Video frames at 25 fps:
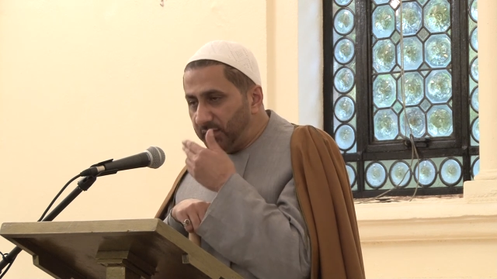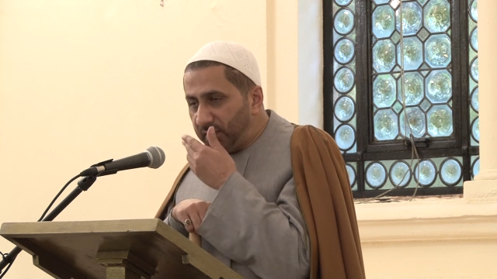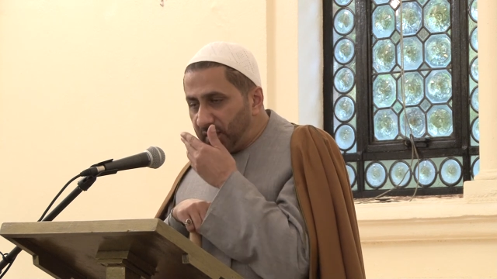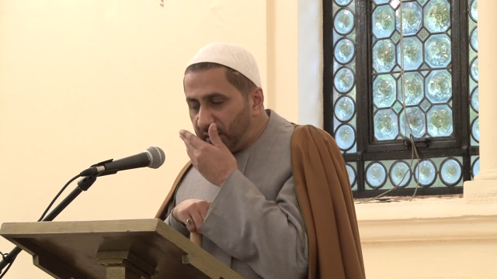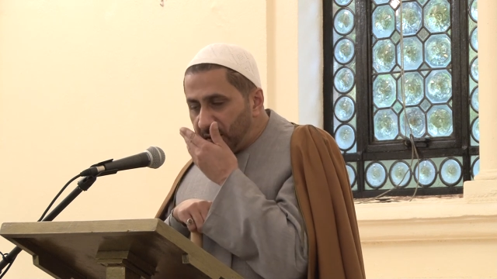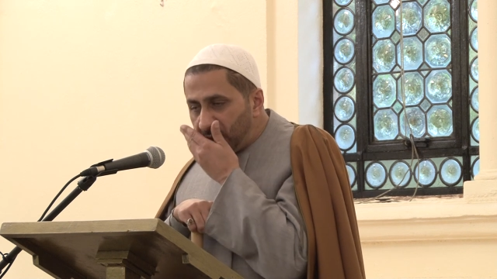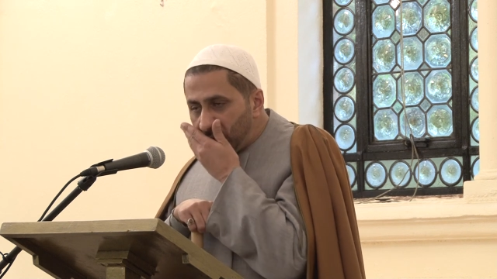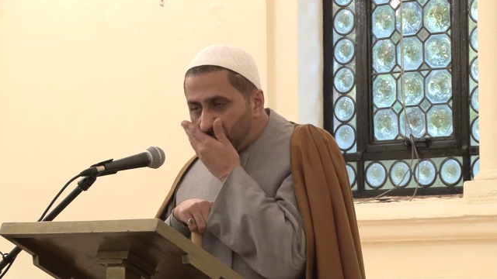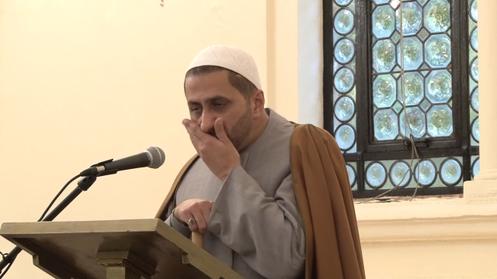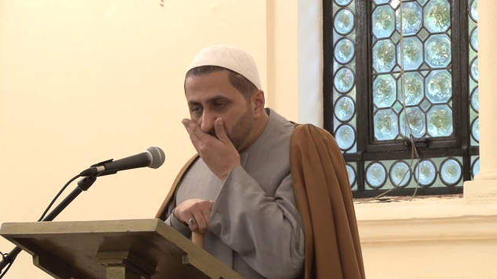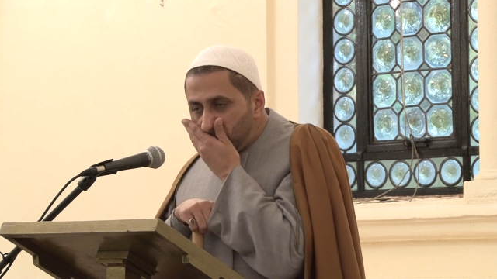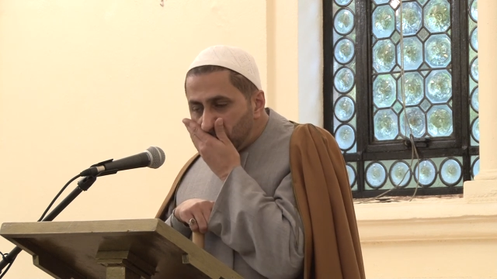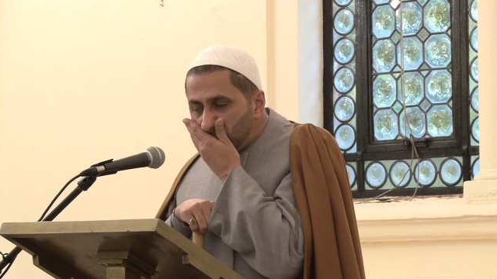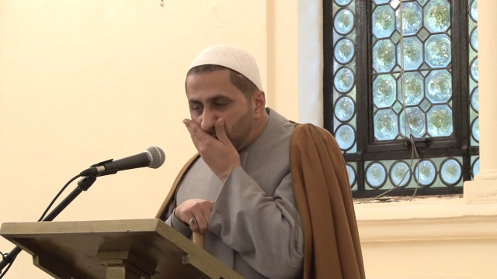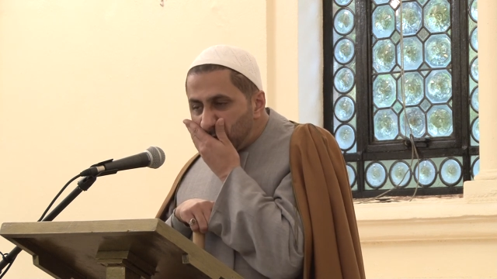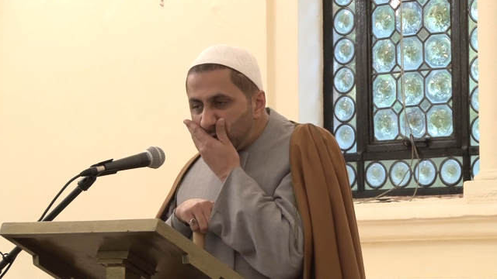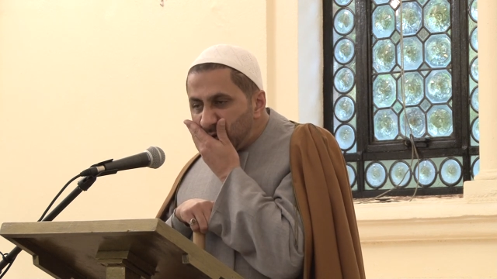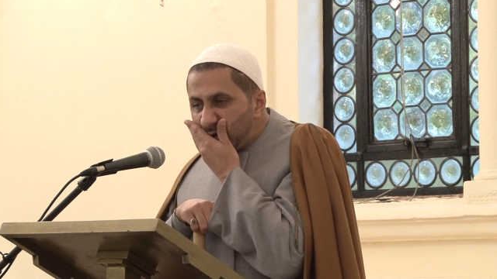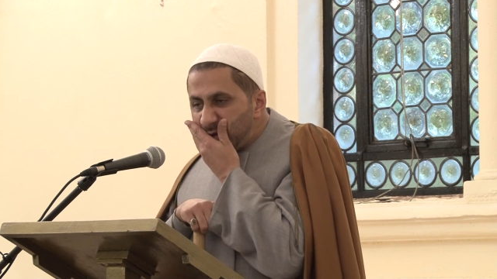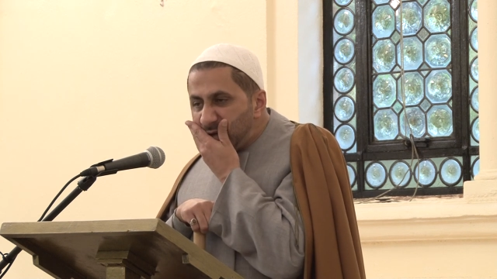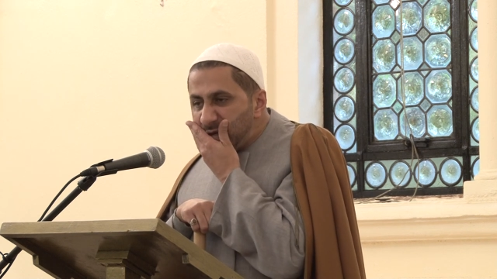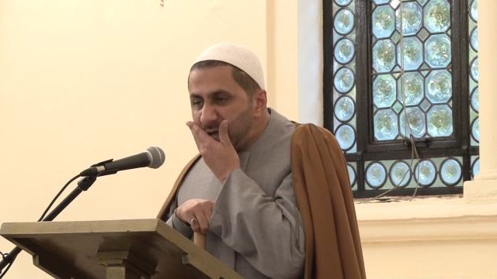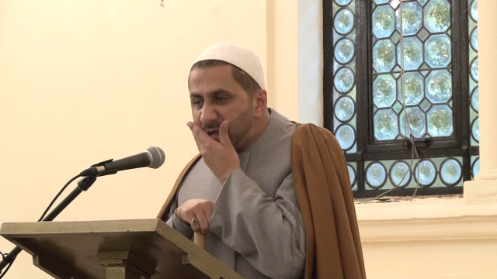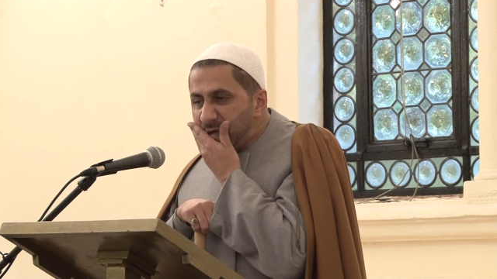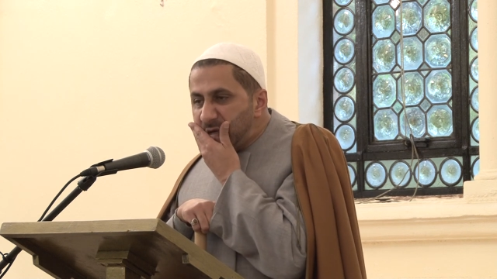
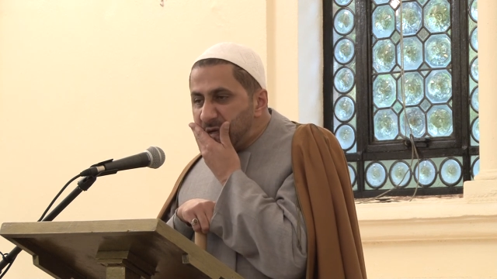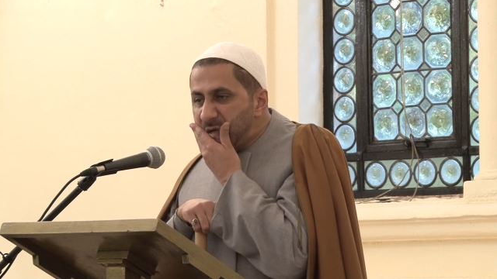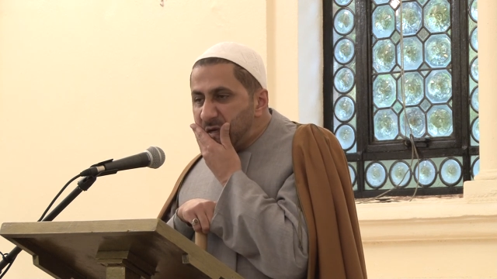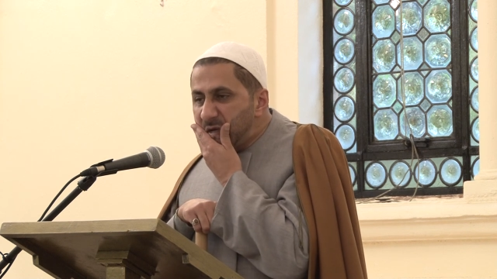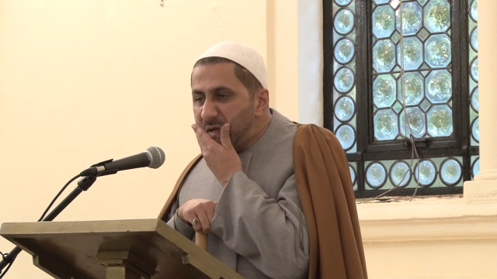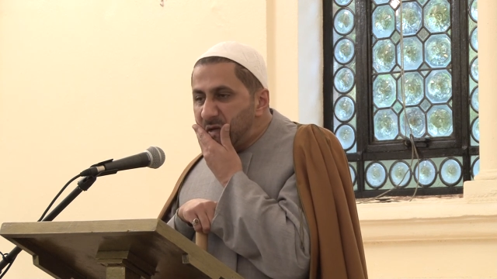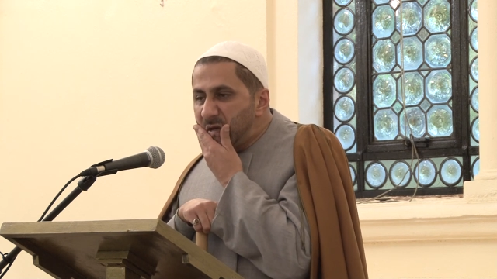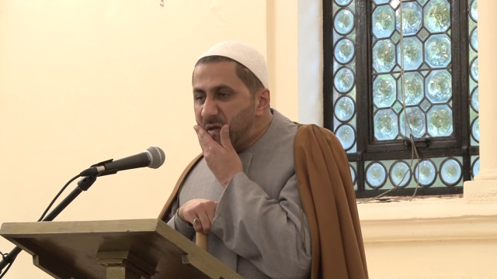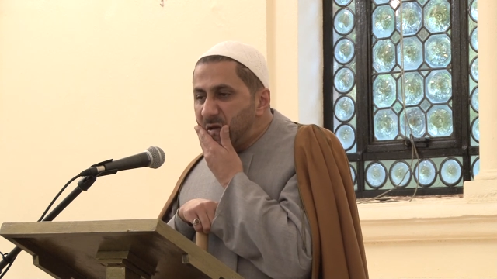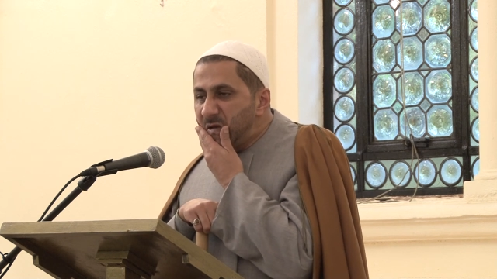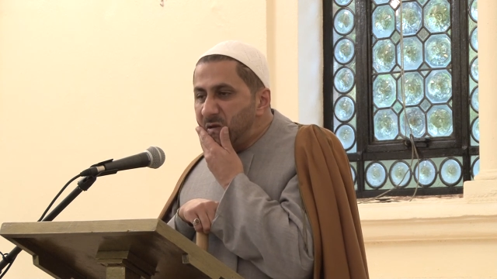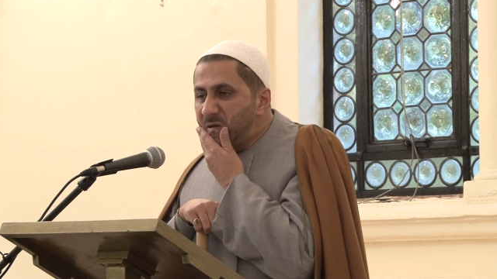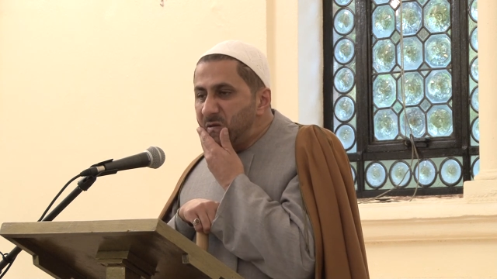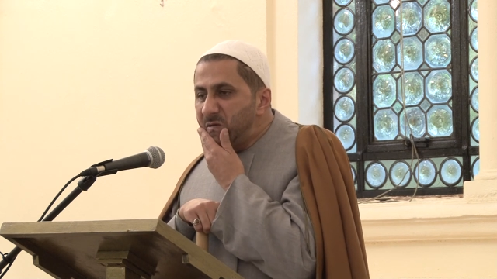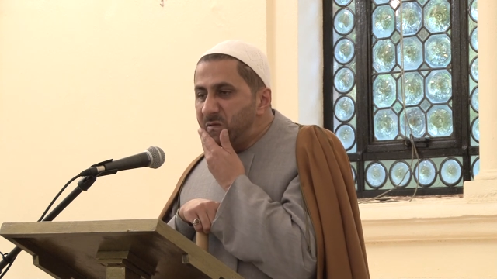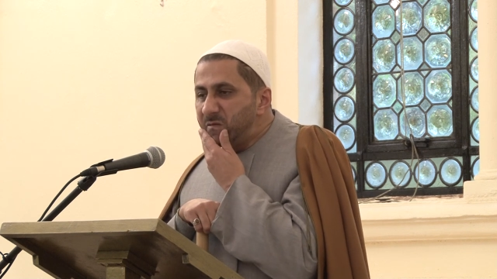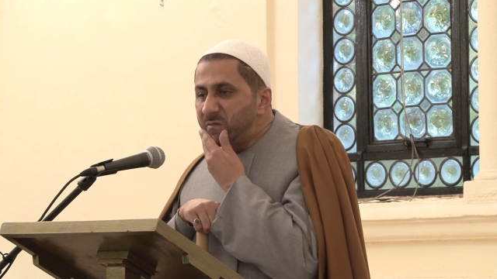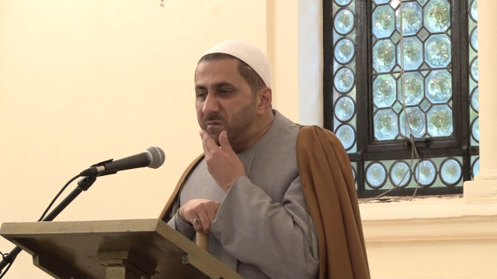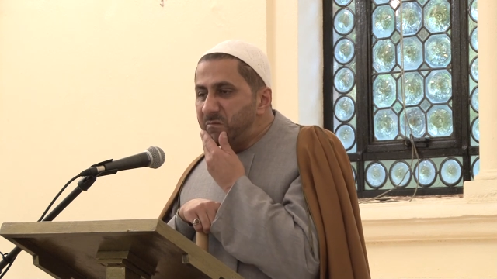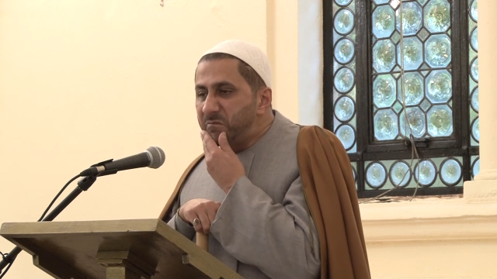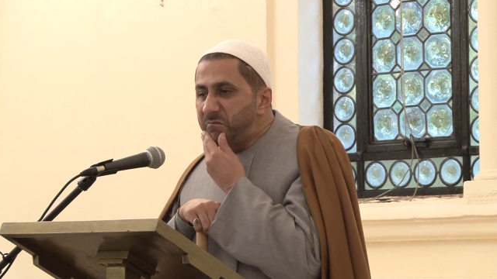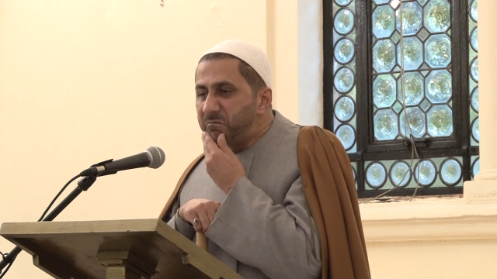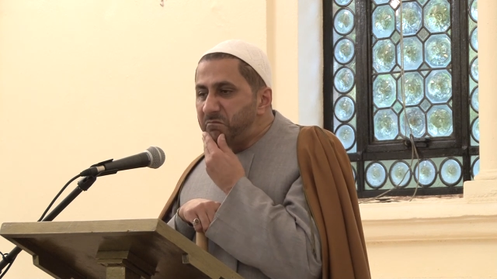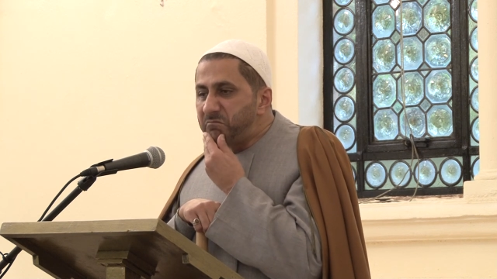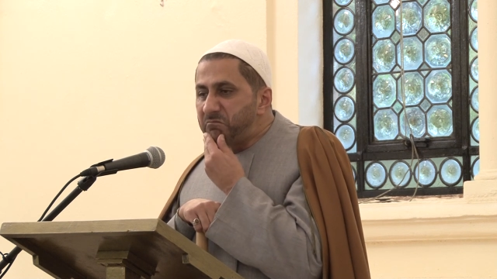
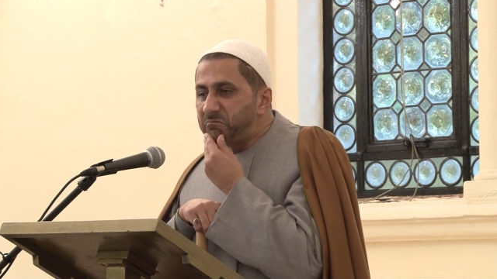(silence)